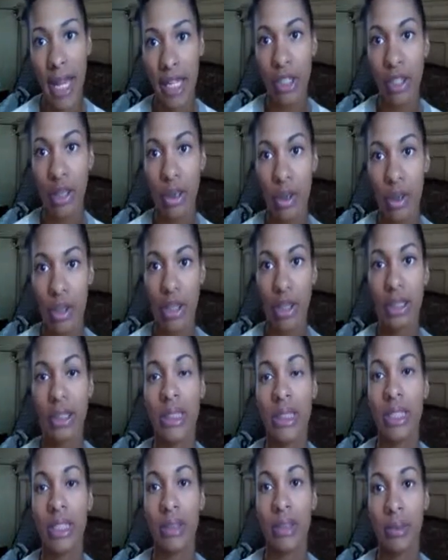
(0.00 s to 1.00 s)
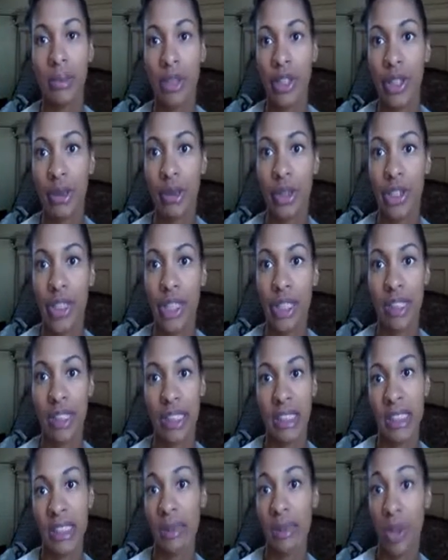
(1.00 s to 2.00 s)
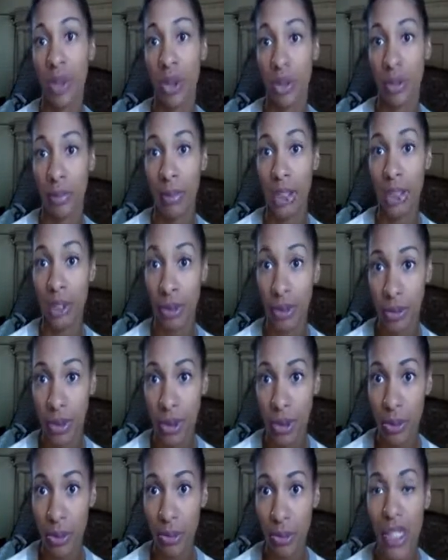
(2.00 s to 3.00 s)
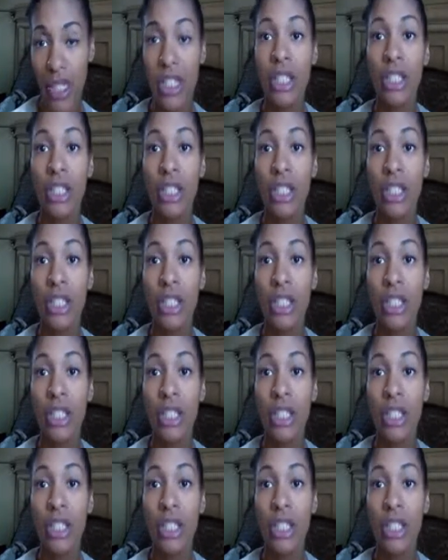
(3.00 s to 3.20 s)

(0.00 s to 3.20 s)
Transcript: egg noodles and some cream cheese and some golden mushroom soup.